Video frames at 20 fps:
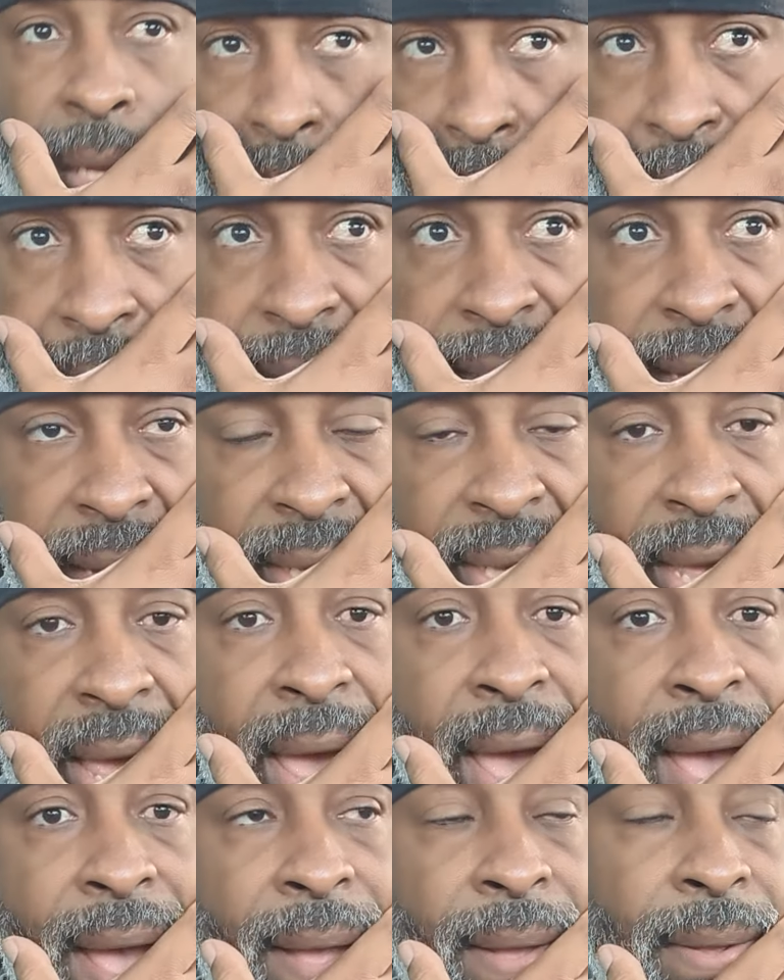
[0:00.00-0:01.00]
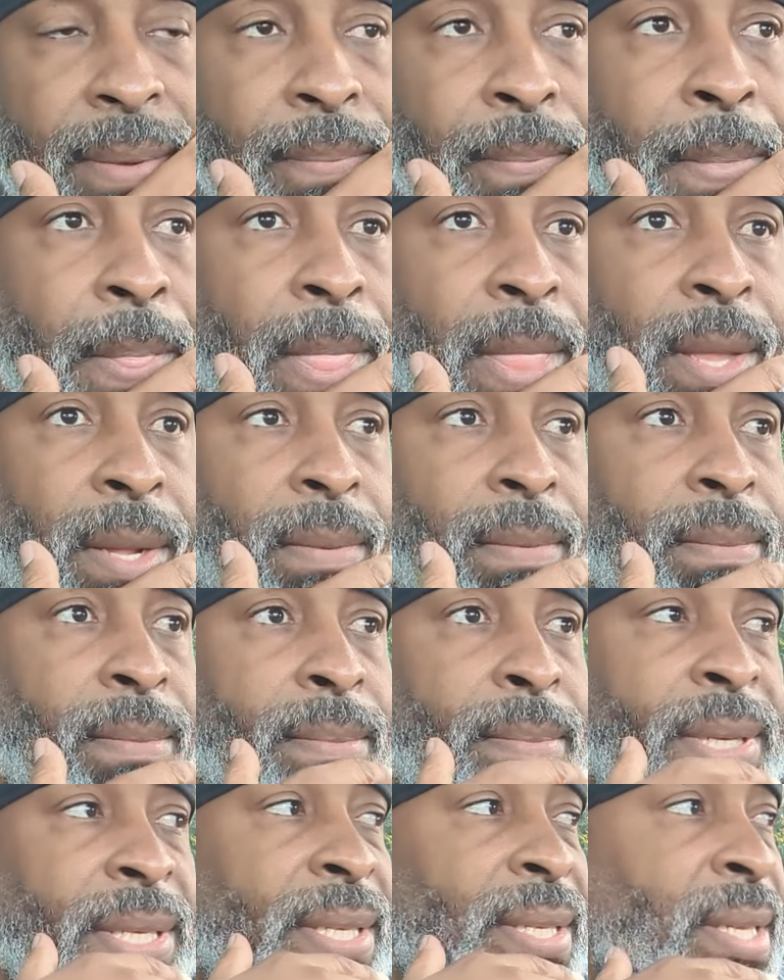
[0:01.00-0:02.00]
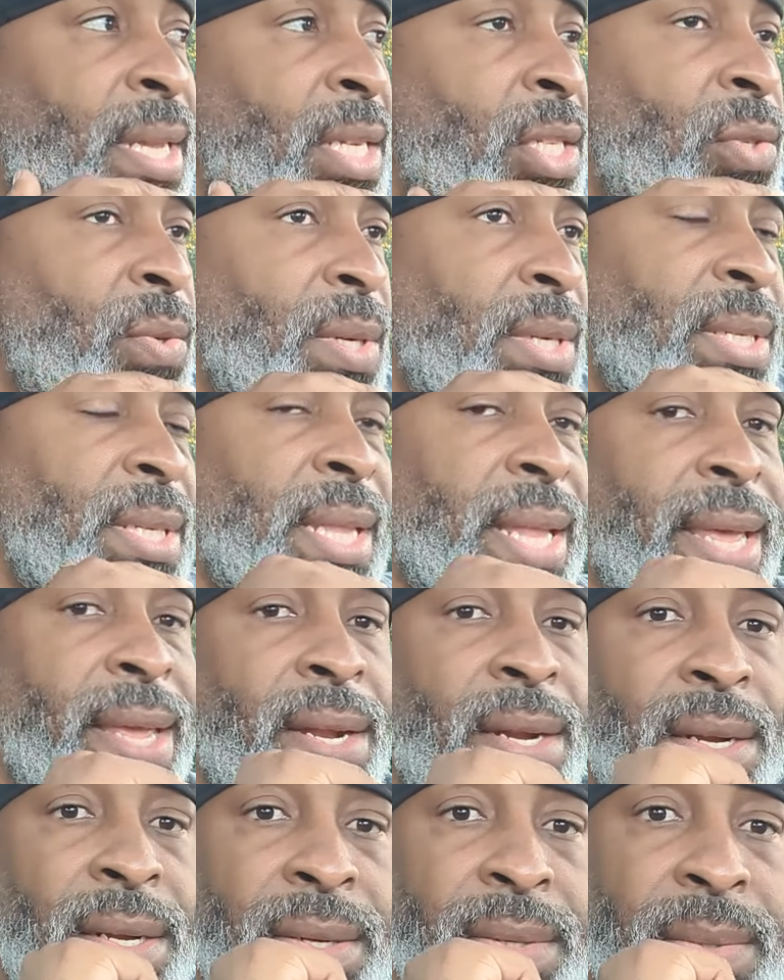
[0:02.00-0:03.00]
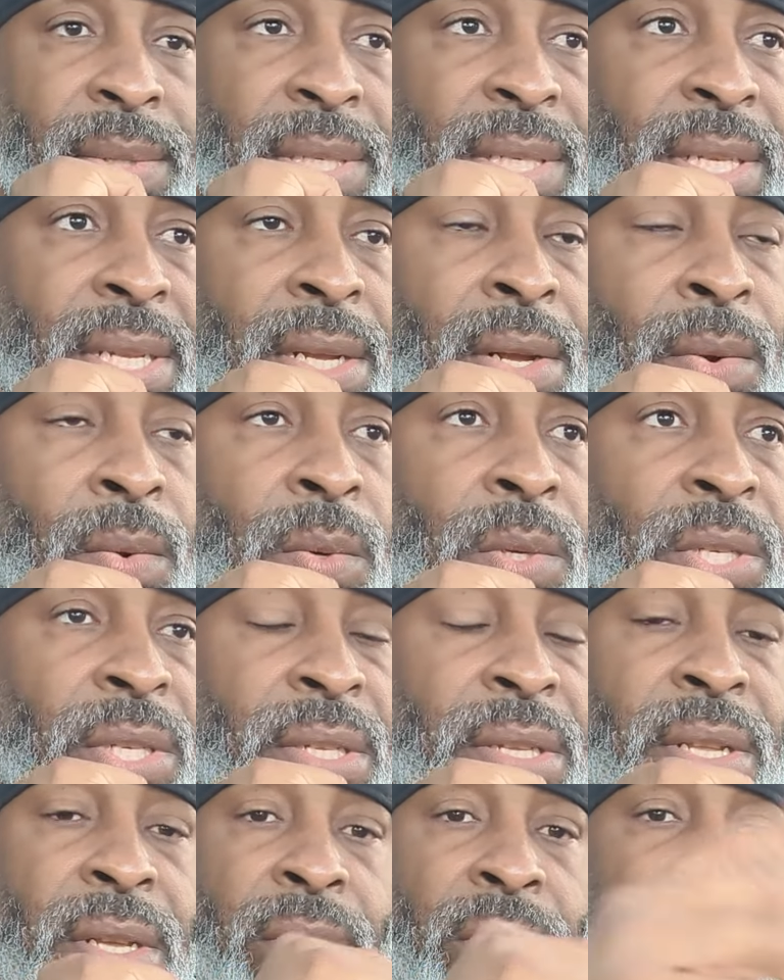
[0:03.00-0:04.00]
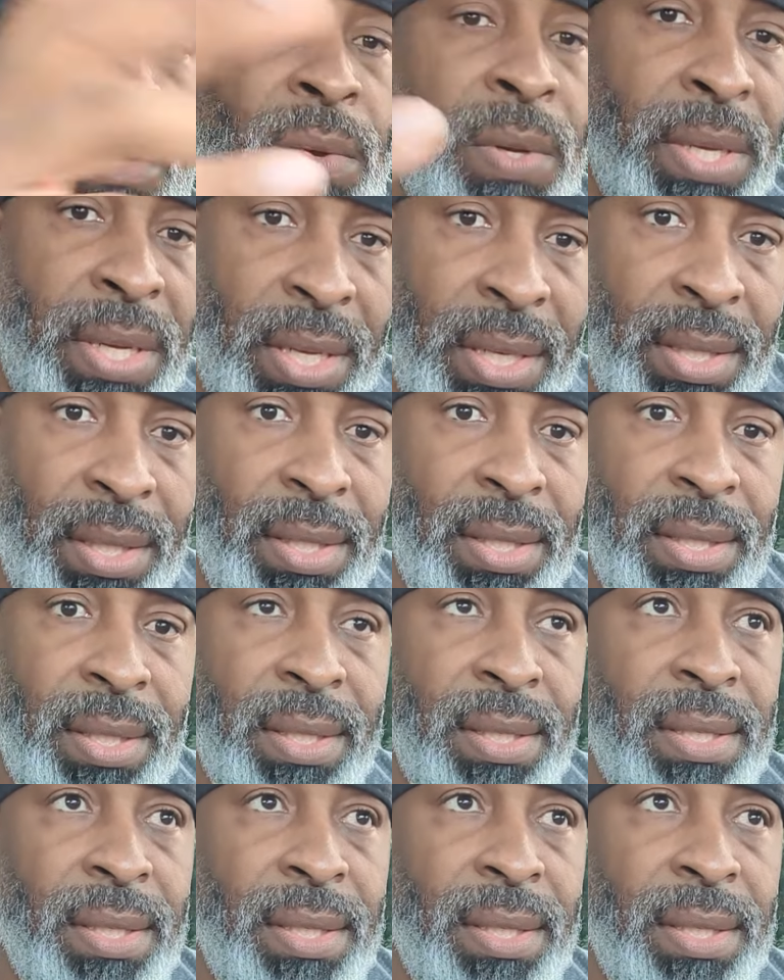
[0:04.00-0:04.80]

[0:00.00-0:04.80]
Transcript: I get that. But centuries later, we're still doing this?